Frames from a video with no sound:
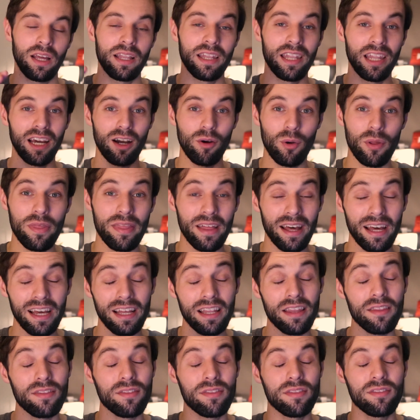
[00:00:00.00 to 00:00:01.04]
Now in
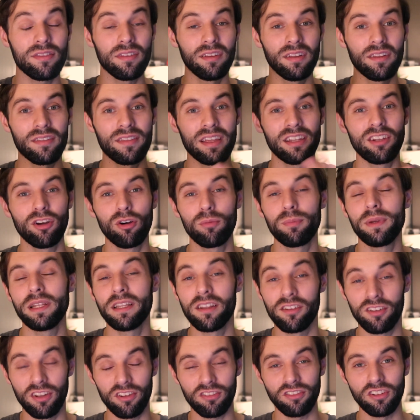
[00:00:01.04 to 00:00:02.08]
that, they don't mean
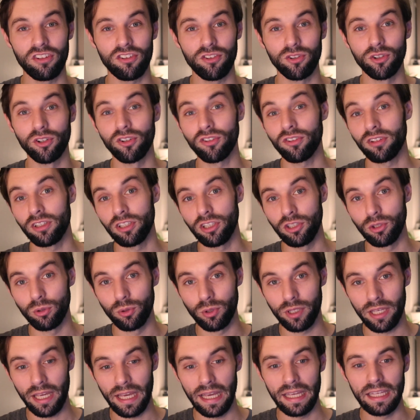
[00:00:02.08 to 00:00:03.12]
the Disney stores in the
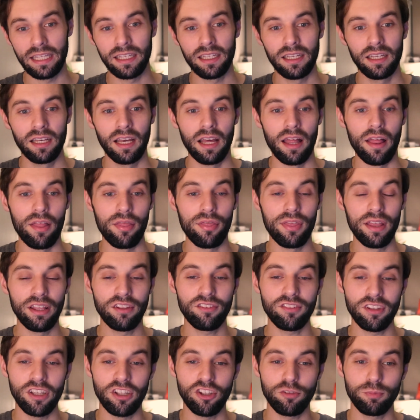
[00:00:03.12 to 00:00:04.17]
UK.
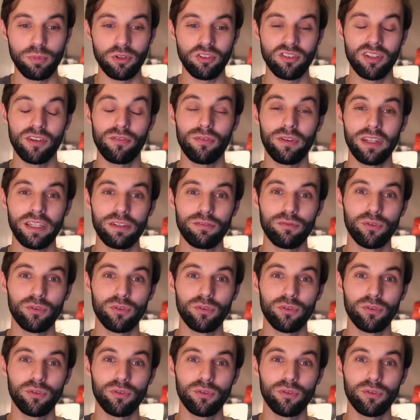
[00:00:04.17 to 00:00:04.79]
This is specifically